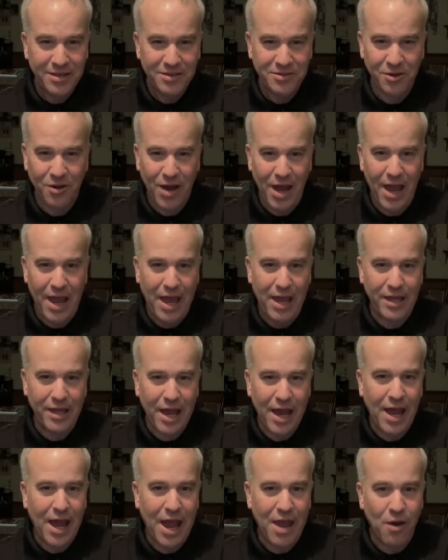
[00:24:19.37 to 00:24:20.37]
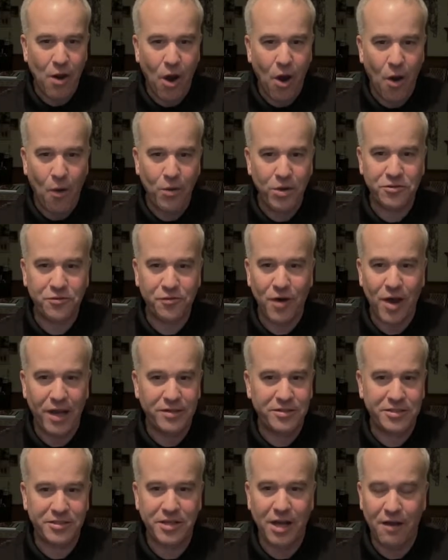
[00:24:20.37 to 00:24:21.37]
So I always
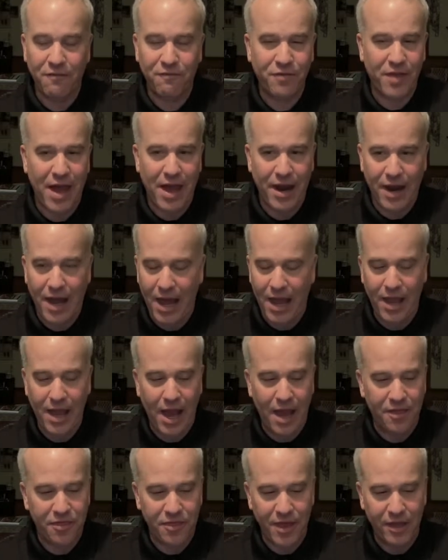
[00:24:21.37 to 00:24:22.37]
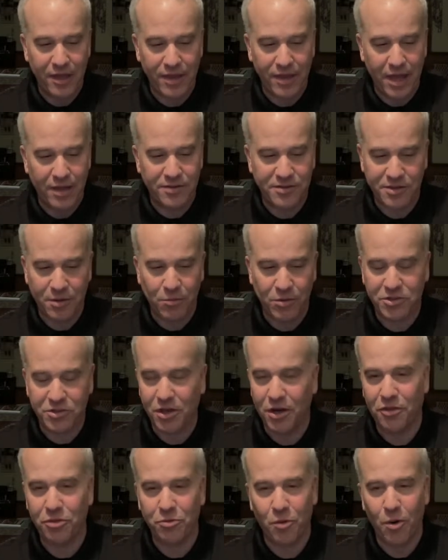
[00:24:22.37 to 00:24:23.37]
find stuff that I think that someone's
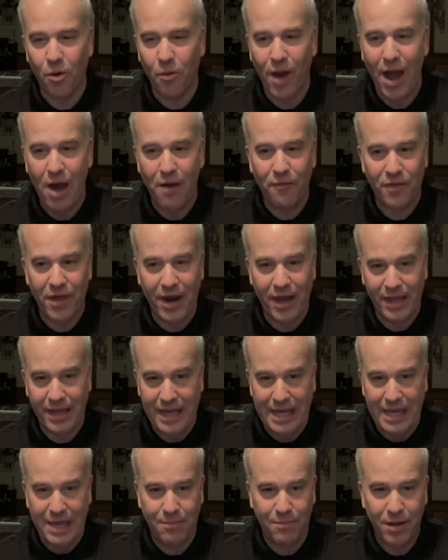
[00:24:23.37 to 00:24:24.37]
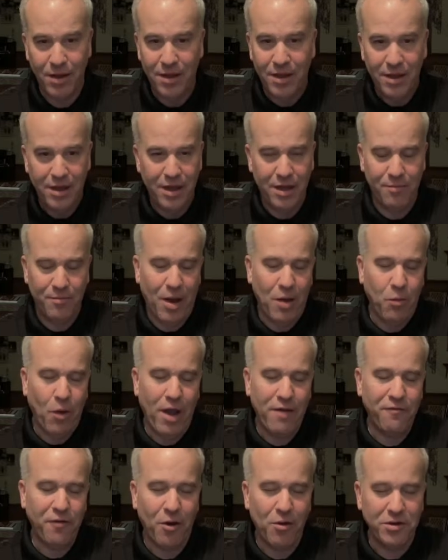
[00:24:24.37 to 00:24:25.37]
going to throw out that I keep. And my
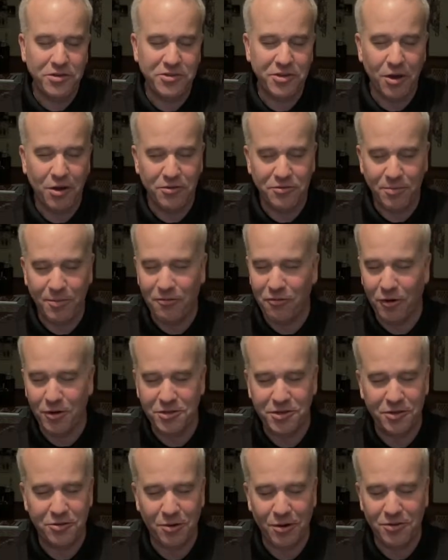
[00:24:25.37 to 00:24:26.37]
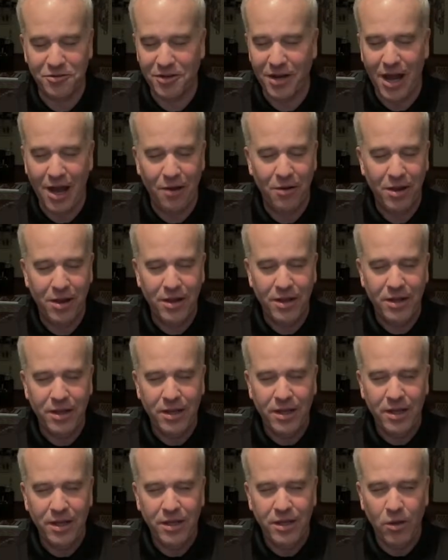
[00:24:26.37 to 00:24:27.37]
wife always goes before she throws it out,
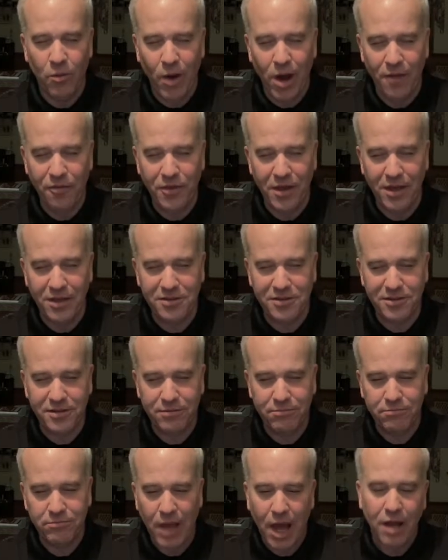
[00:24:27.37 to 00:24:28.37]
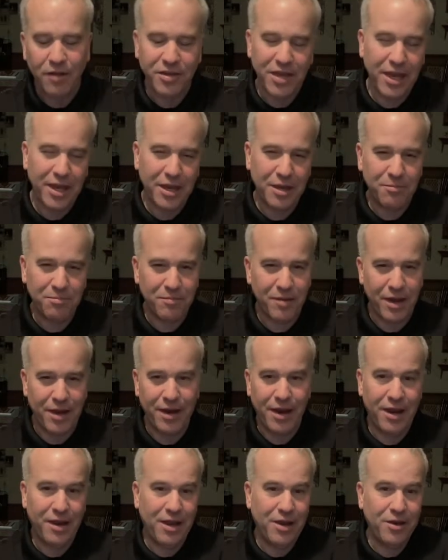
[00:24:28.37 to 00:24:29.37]
you want this? Yeah, I'll take it. And
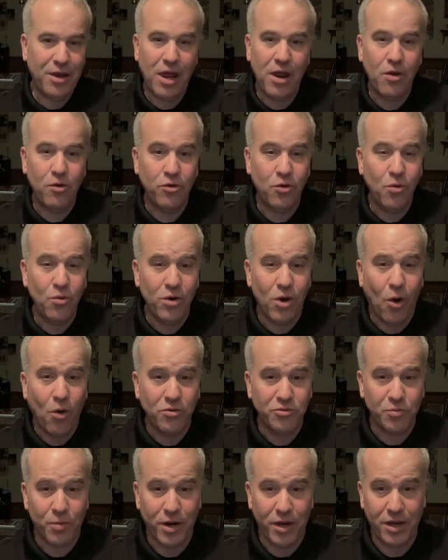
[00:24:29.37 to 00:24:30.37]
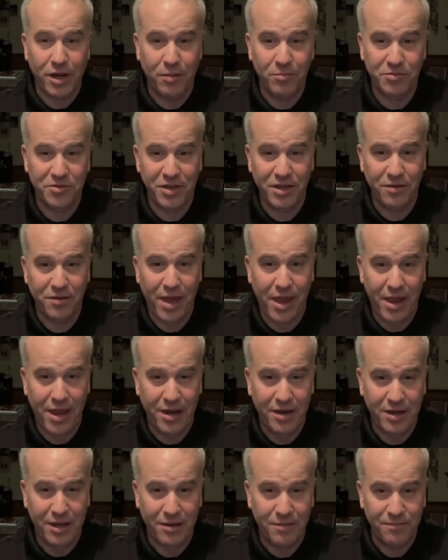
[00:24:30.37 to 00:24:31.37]
who knows when it comes in
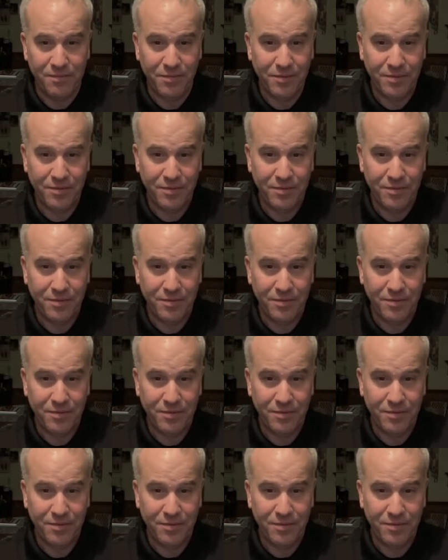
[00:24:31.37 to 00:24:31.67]
handy.